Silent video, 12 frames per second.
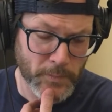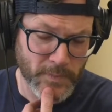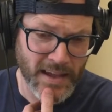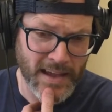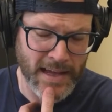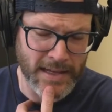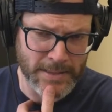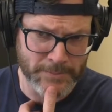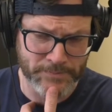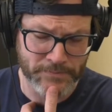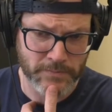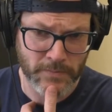
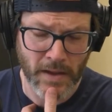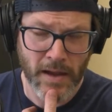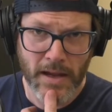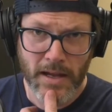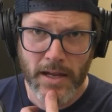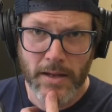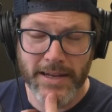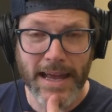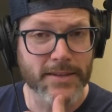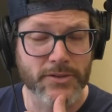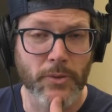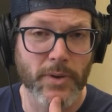Um,
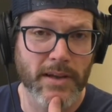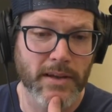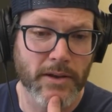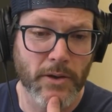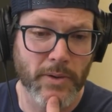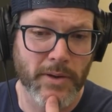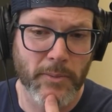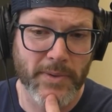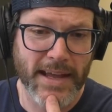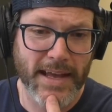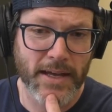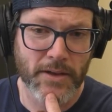yeah, so we you know, and then
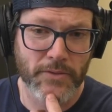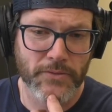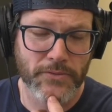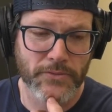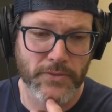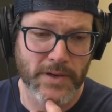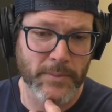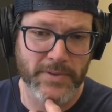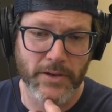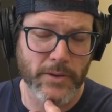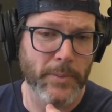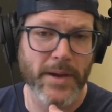we have
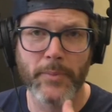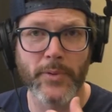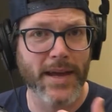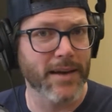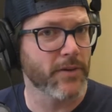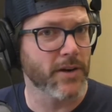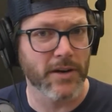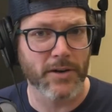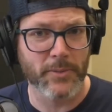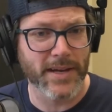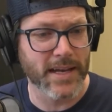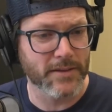coming you know, coming up. We have our
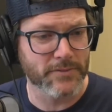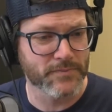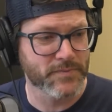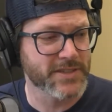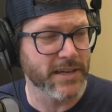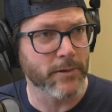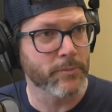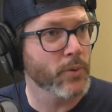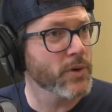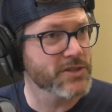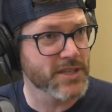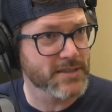we have Sarah
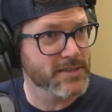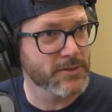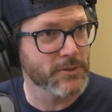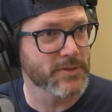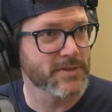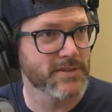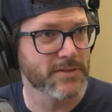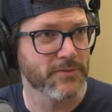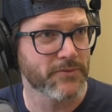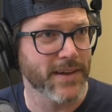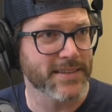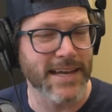Borges, who's
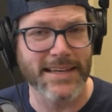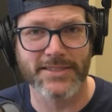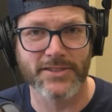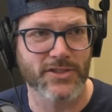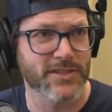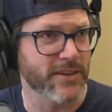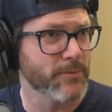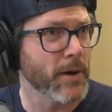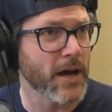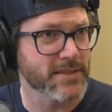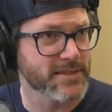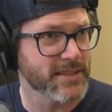fantastic. She's out of
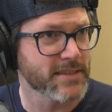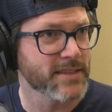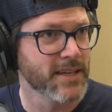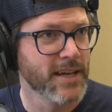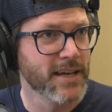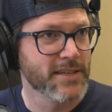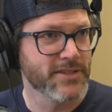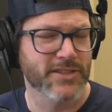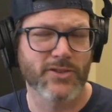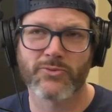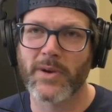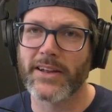Boston. Yep, she's a
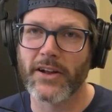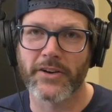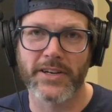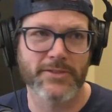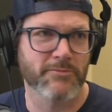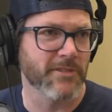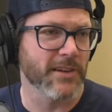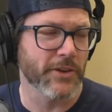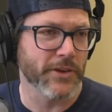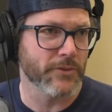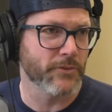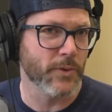great artist. Really
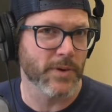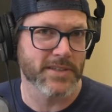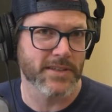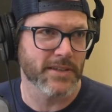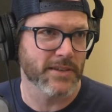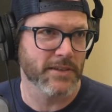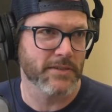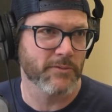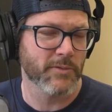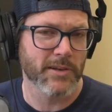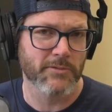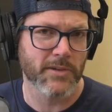looking forward to
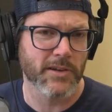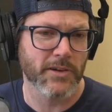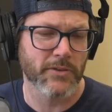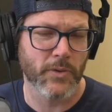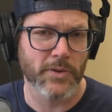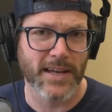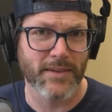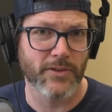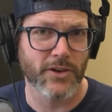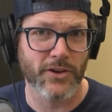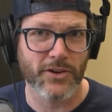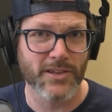really really looking forward to
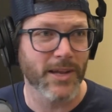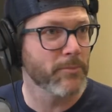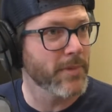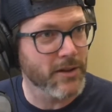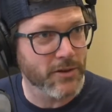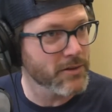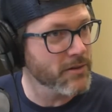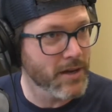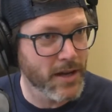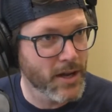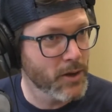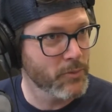having her. Glenn Miller
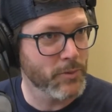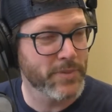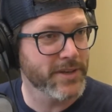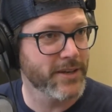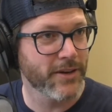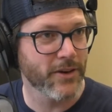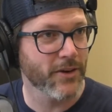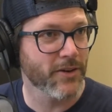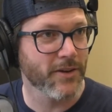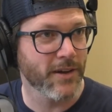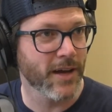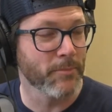will be
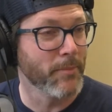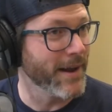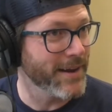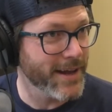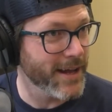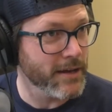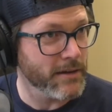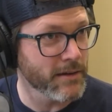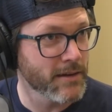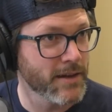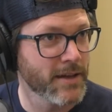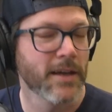here on nice. Monday.
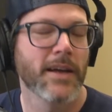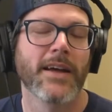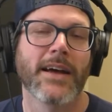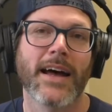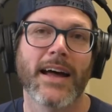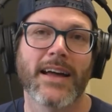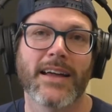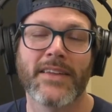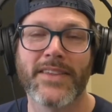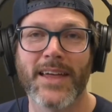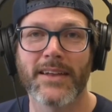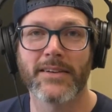Uh,
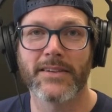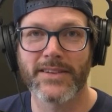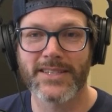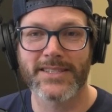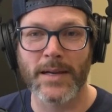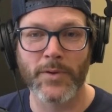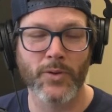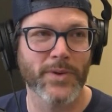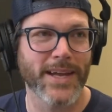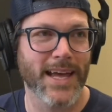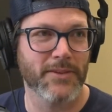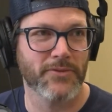and then this summer,
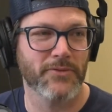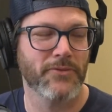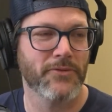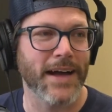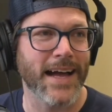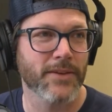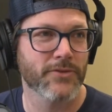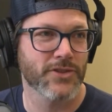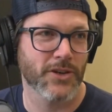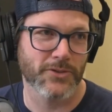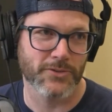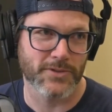we have five
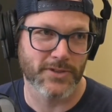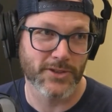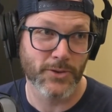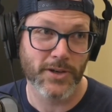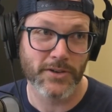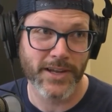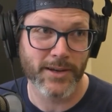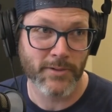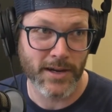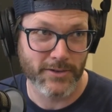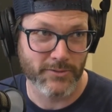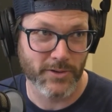shows. You heard that
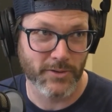right, Drew.